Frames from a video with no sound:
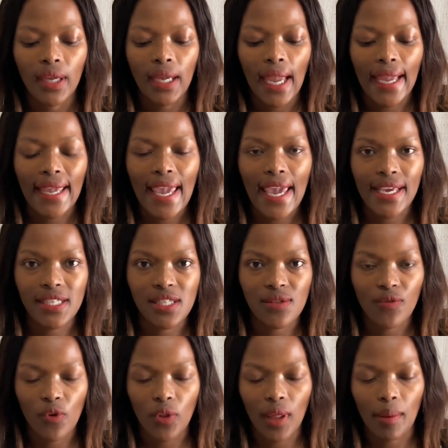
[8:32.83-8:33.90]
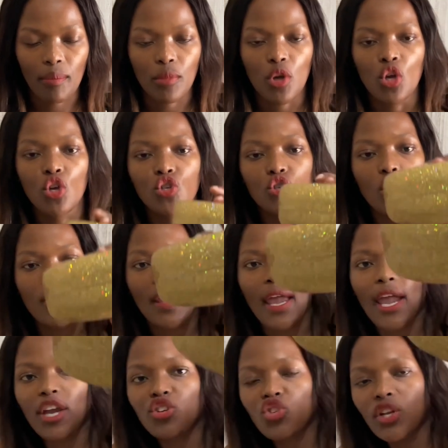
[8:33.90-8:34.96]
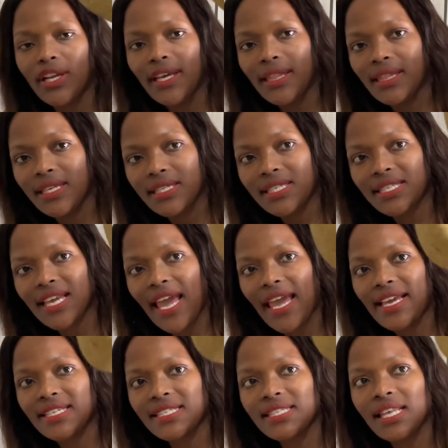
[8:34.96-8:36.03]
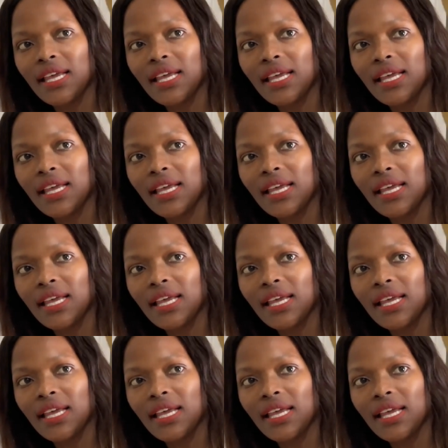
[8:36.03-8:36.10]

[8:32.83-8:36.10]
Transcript: a case for them so they're actually in this case